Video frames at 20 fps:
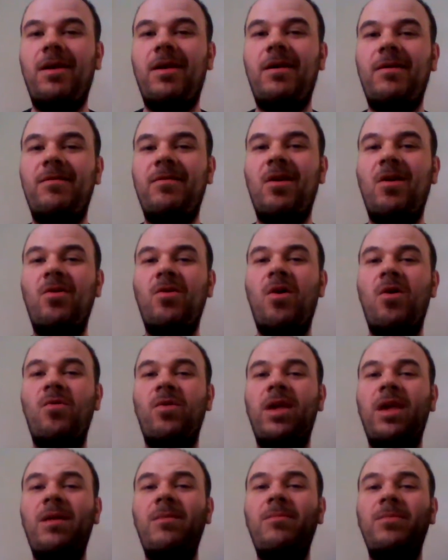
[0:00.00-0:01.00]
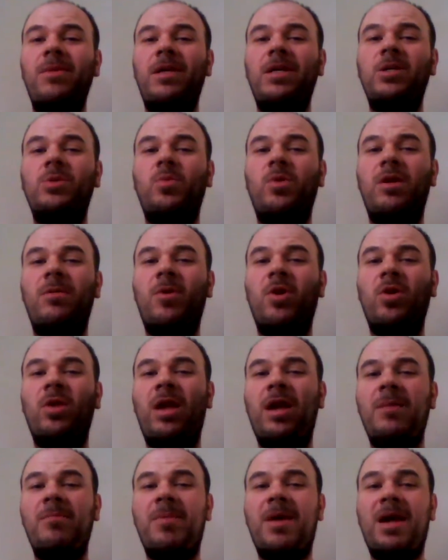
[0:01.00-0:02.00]
You don't know him? He's one of our
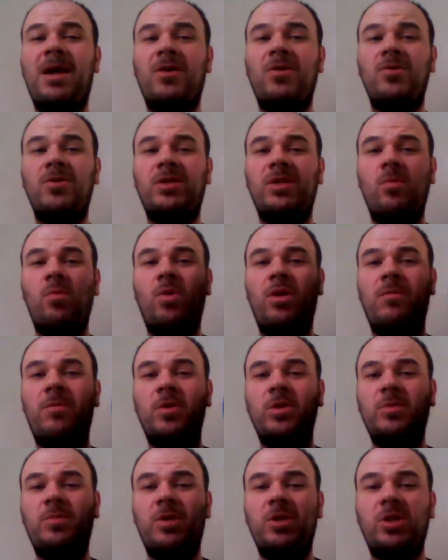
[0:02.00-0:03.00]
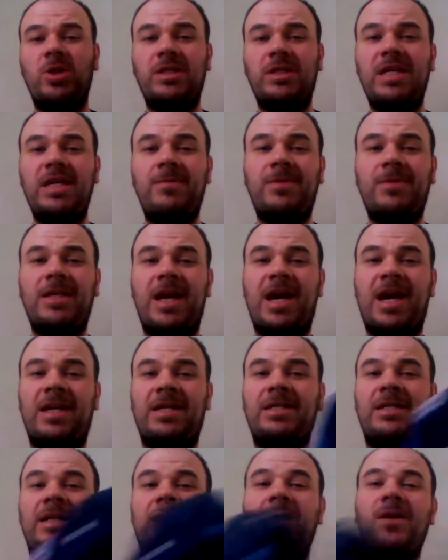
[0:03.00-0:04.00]
linebackers and one of our special teams
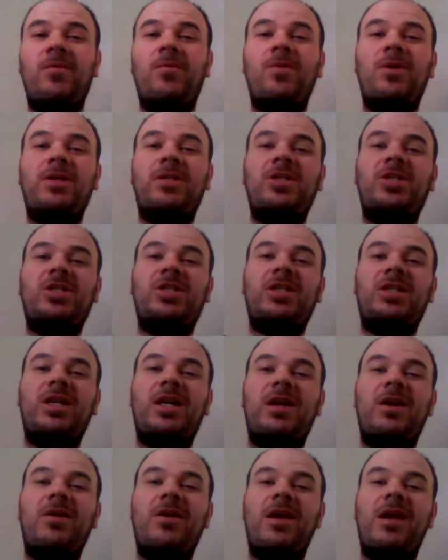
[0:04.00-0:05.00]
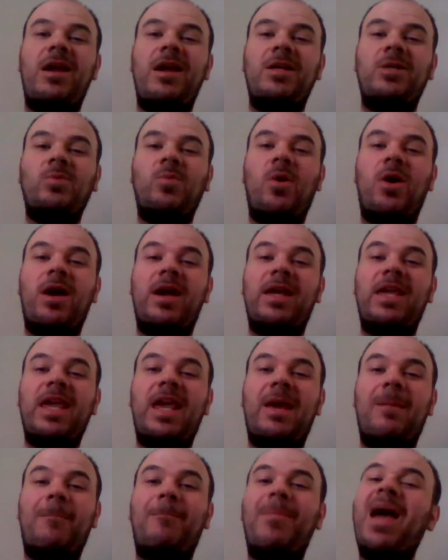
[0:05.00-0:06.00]
guys, which is why
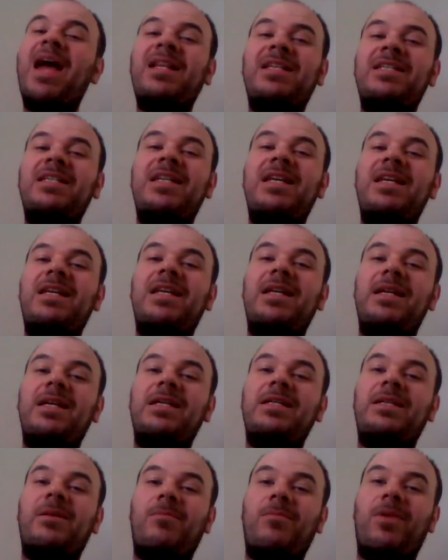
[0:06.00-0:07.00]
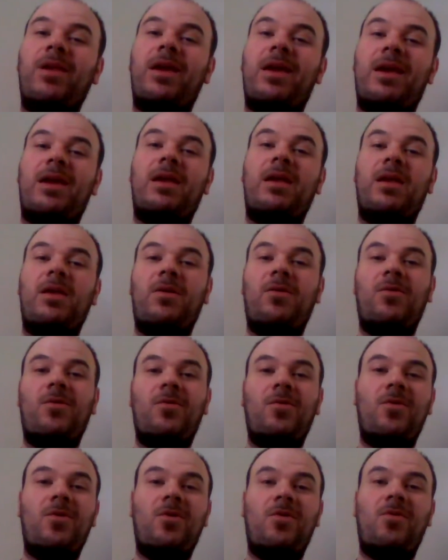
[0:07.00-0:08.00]
Cam Batson isn't playing.
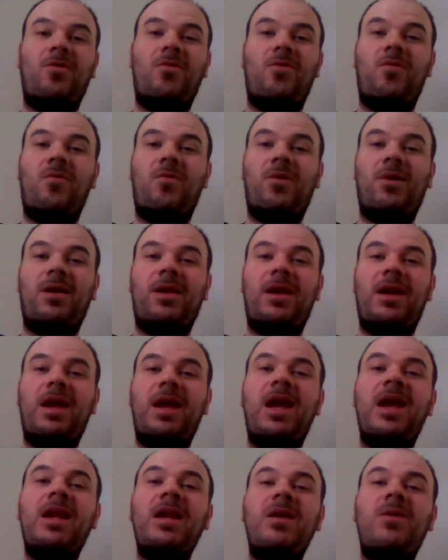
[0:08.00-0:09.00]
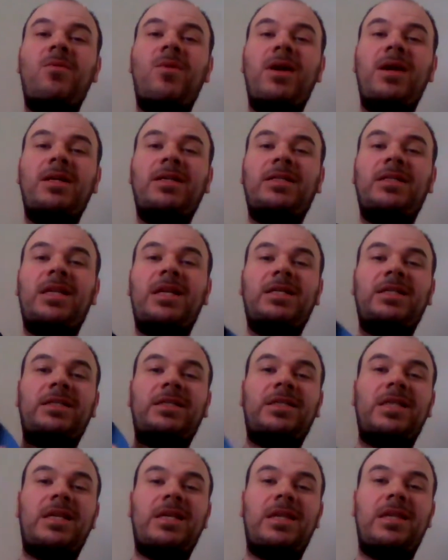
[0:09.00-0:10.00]
Anyways, that's
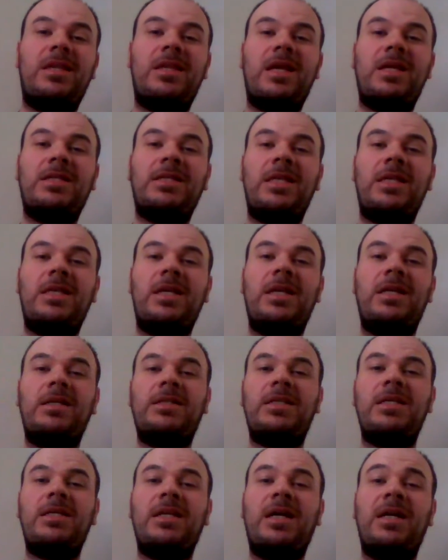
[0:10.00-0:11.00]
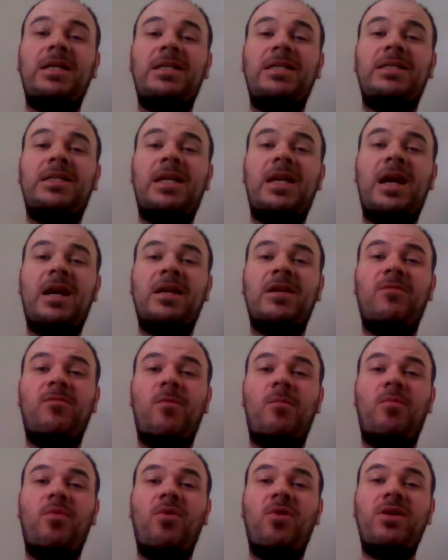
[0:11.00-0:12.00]
the Tennessee Titans inactive
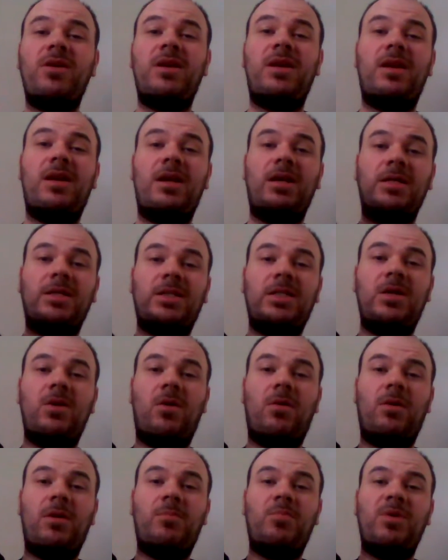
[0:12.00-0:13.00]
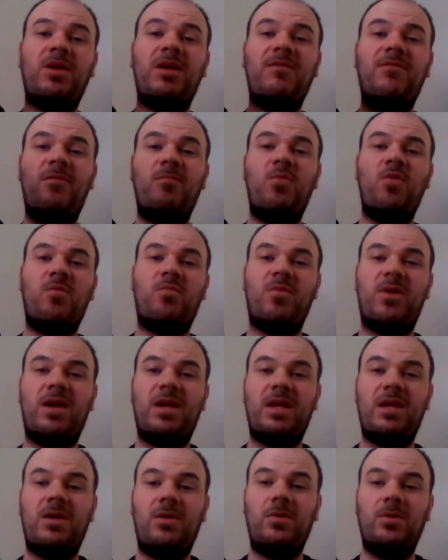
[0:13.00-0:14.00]
report, and I'll see you all when I bring even more
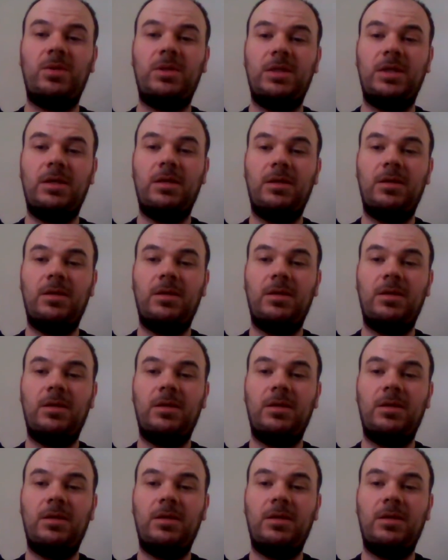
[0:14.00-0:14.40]
breaking news.